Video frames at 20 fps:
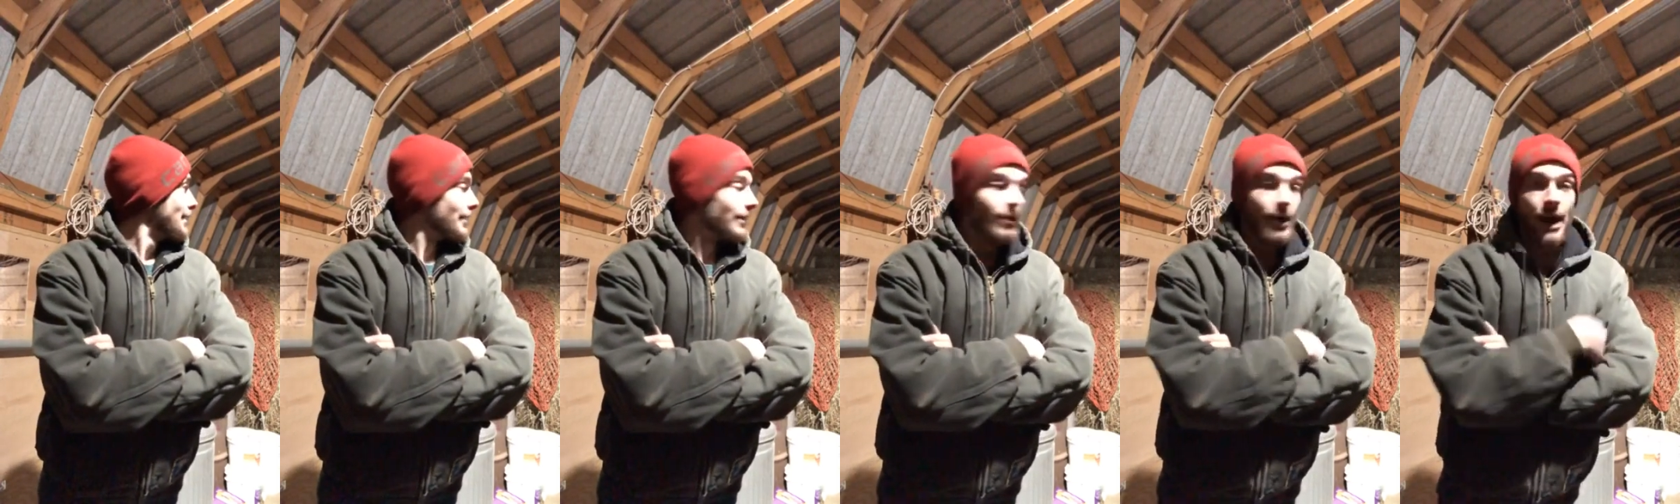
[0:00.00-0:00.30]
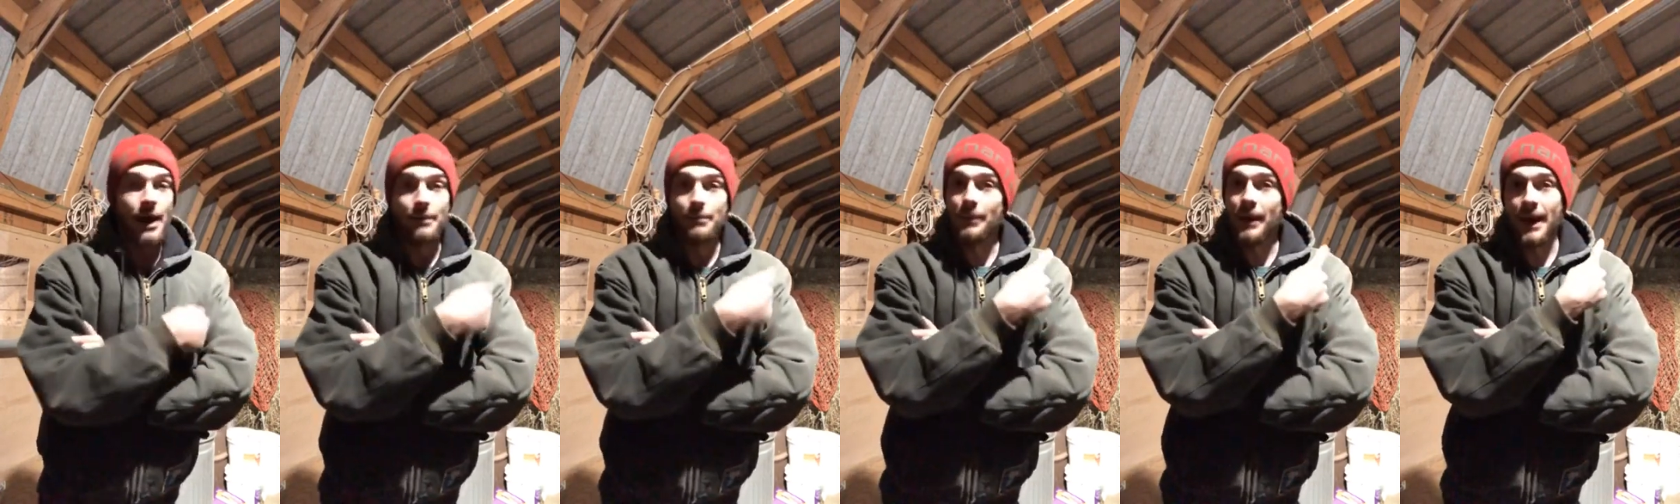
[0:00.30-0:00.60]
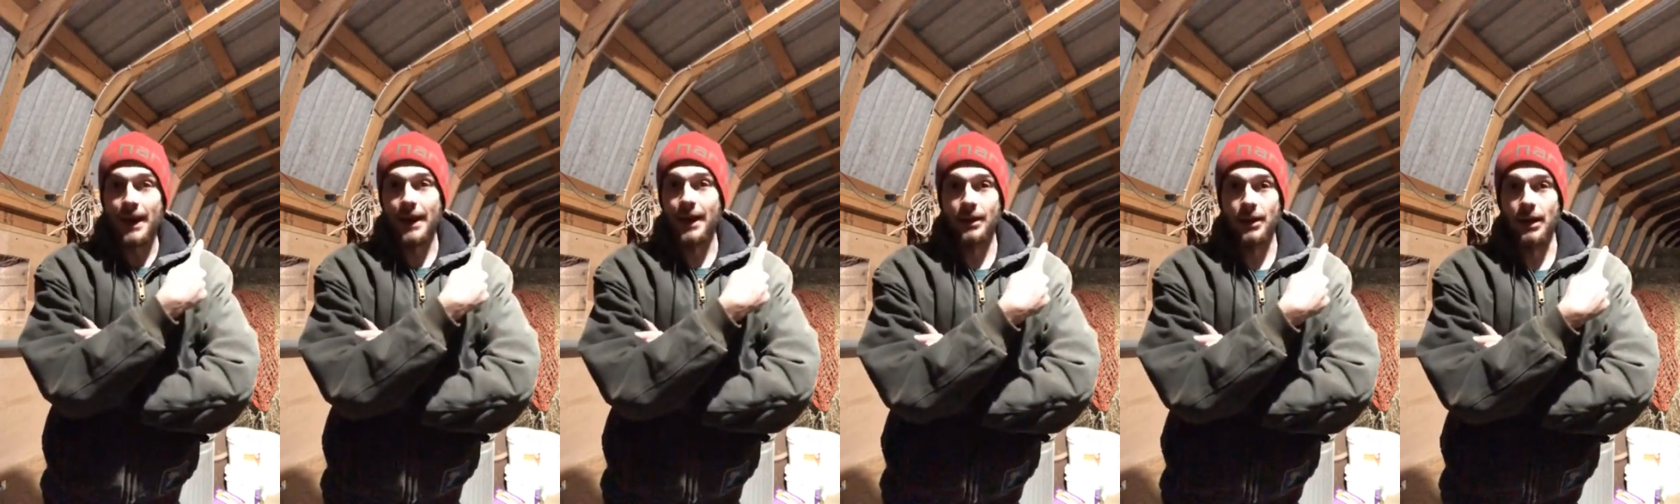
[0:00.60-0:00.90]
Not in my
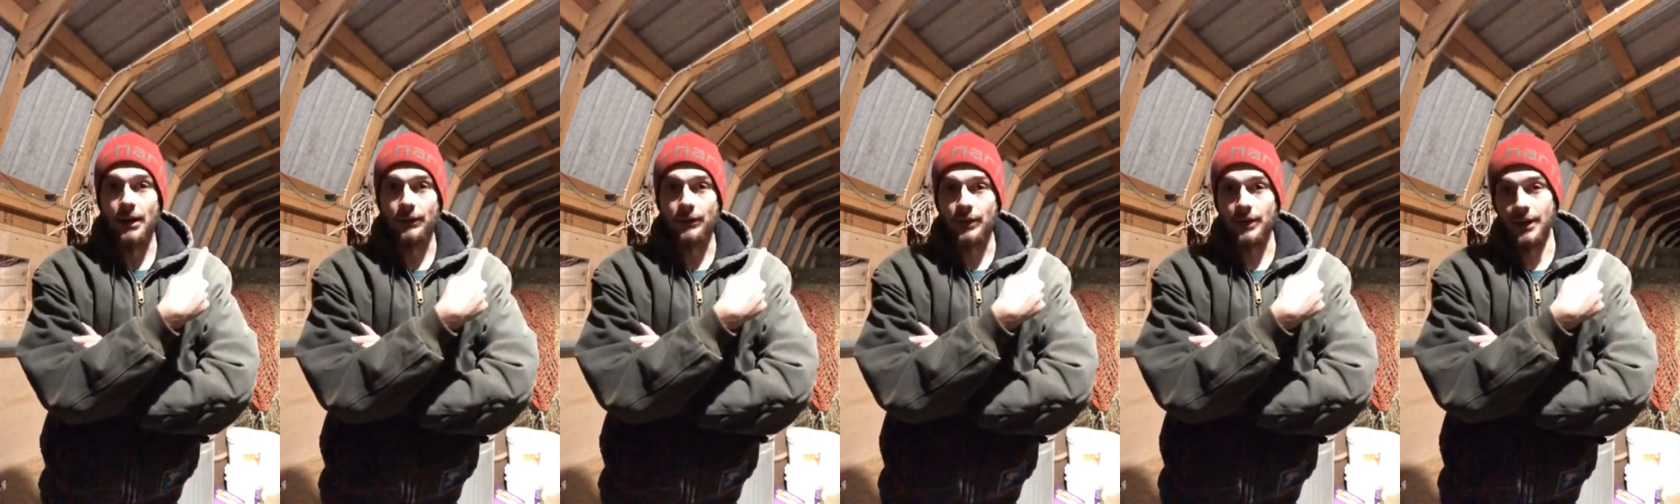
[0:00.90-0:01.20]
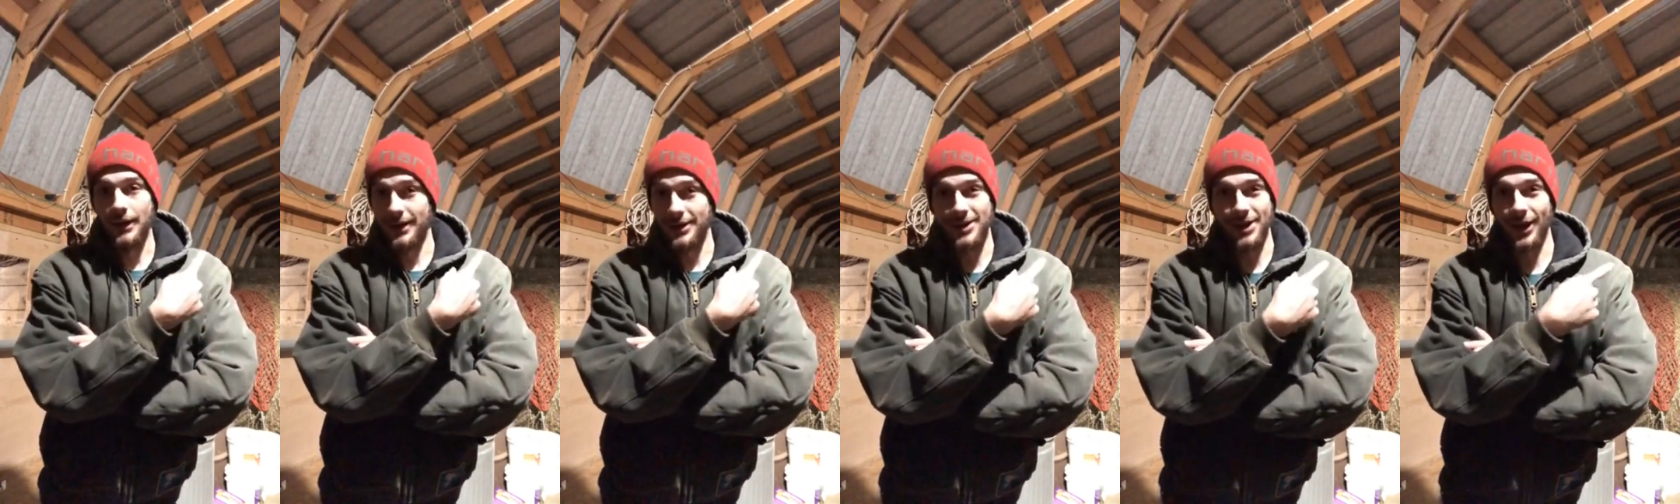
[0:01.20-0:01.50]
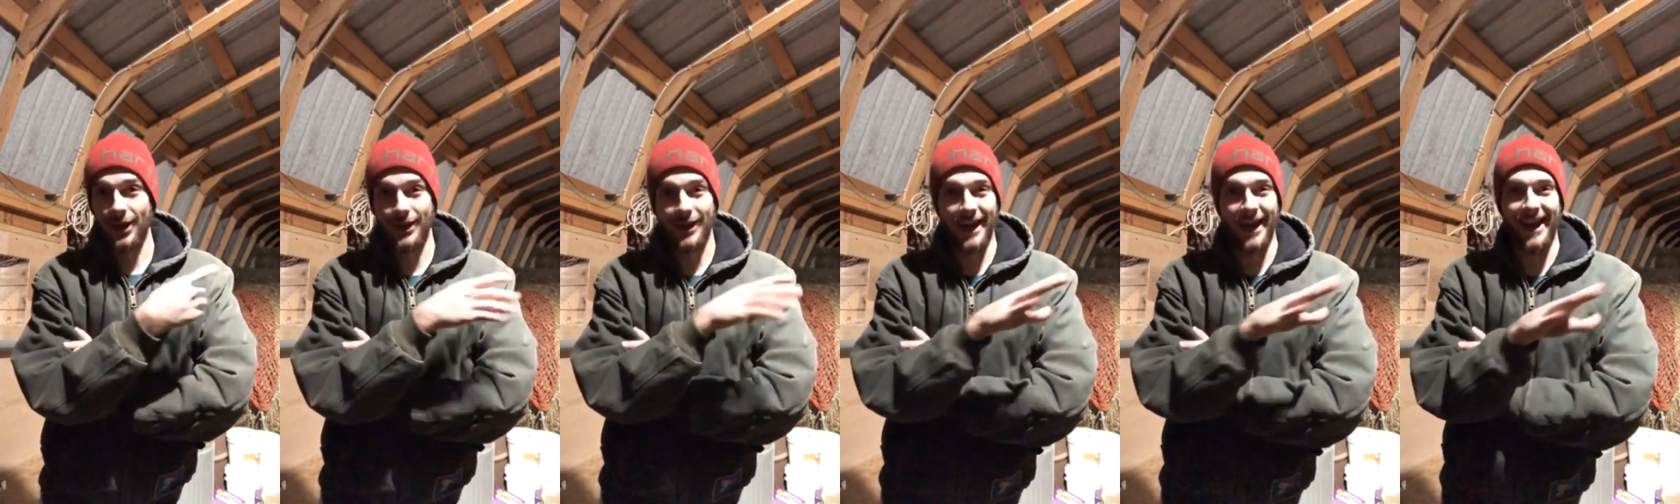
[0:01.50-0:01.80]
hayloft, it's
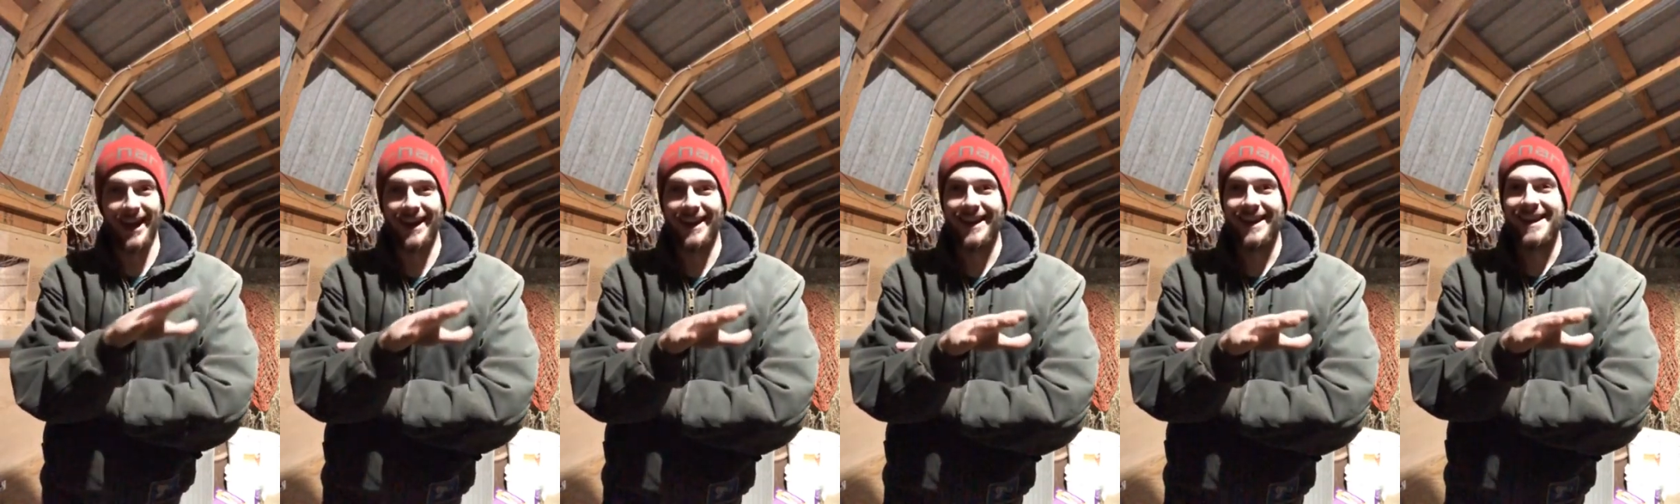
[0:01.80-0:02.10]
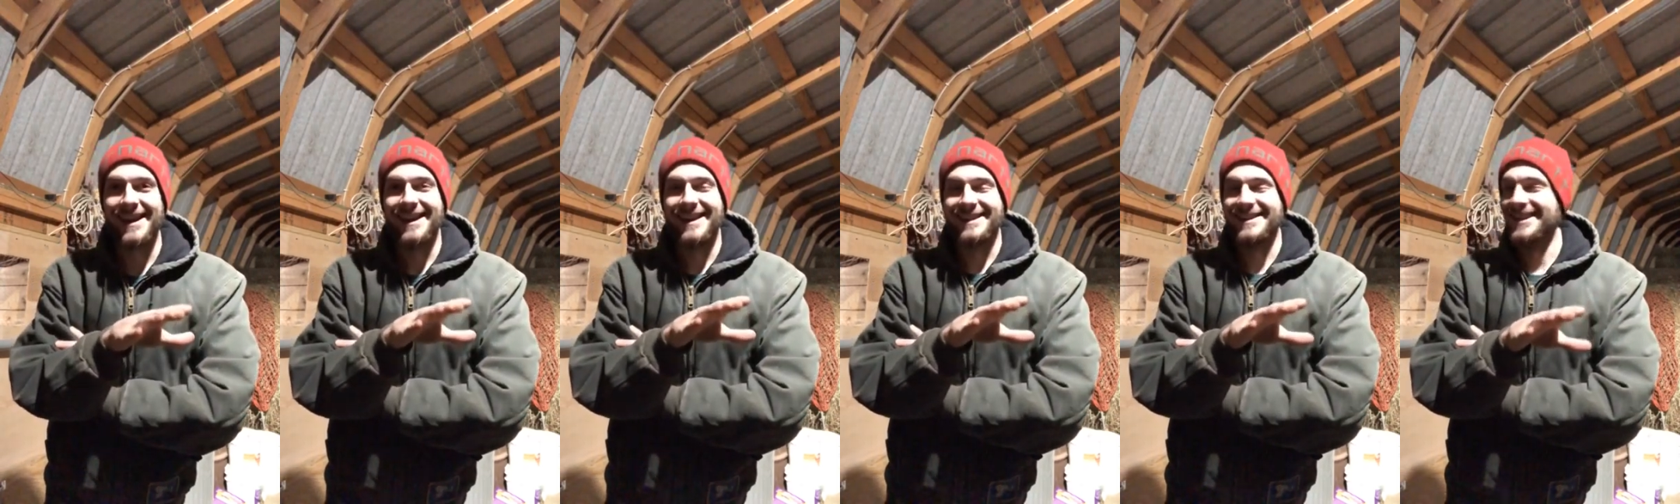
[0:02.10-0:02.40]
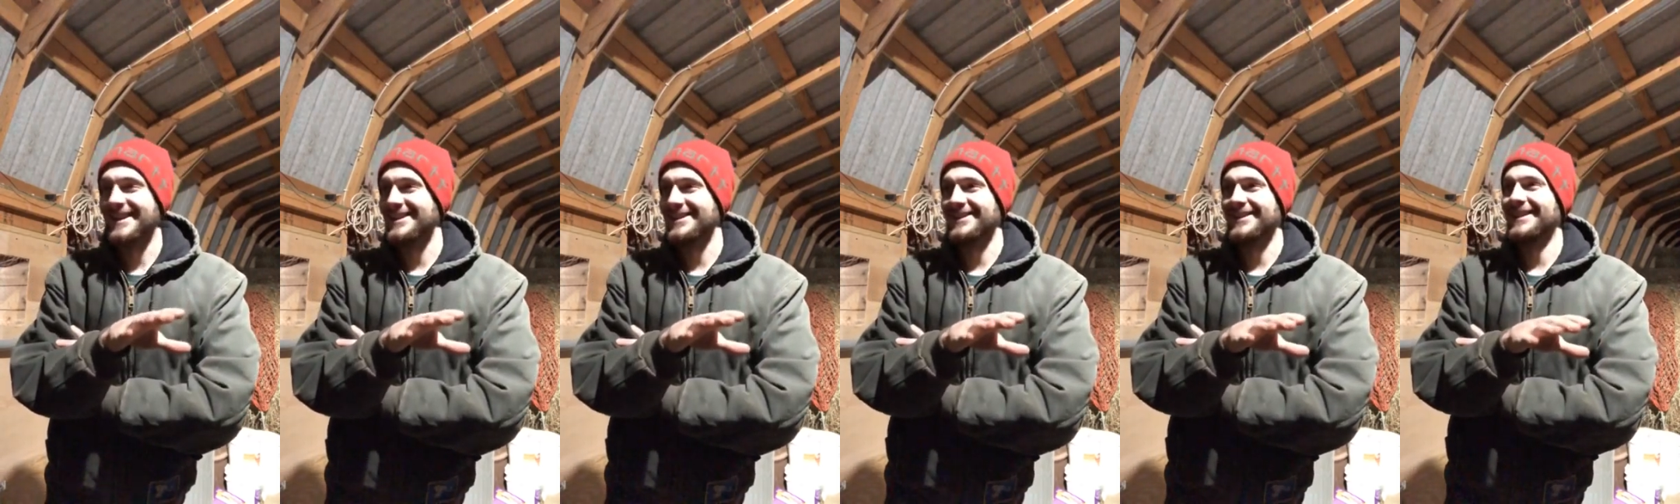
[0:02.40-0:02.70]
okay,
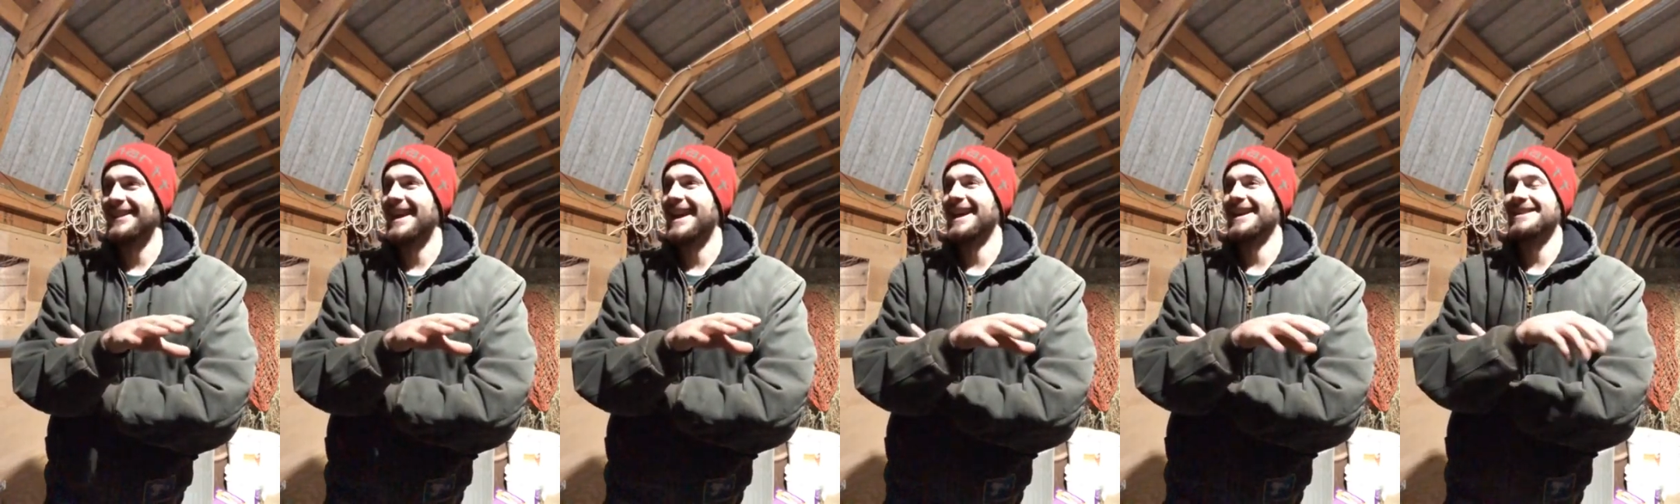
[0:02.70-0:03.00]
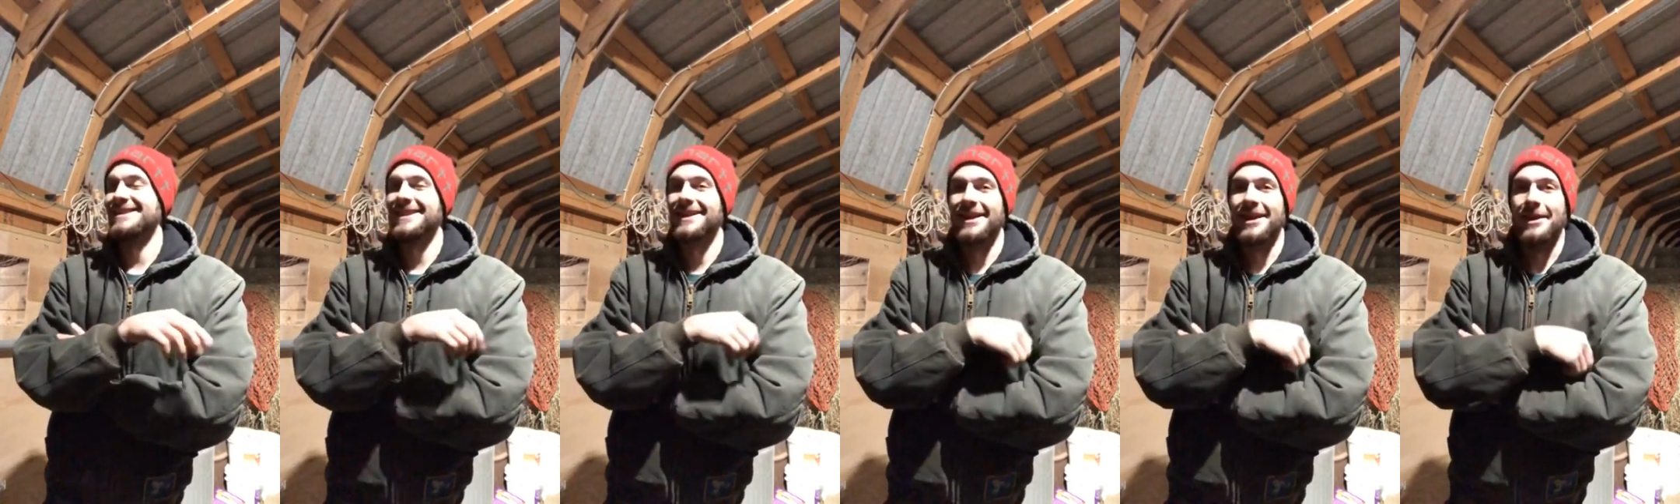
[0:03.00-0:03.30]
just relax.